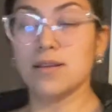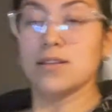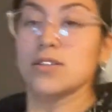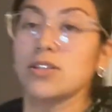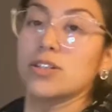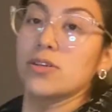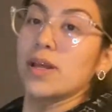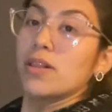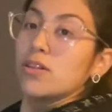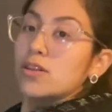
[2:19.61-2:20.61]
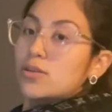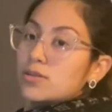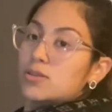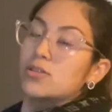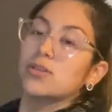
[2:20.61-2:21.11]
So you could do it
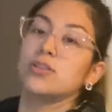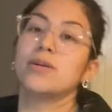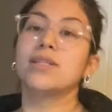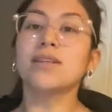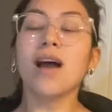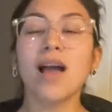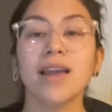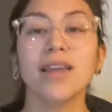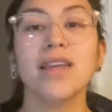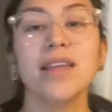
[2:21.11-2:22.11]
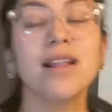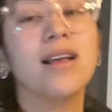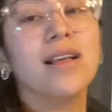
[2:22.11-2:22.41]
loose, you could do it tight.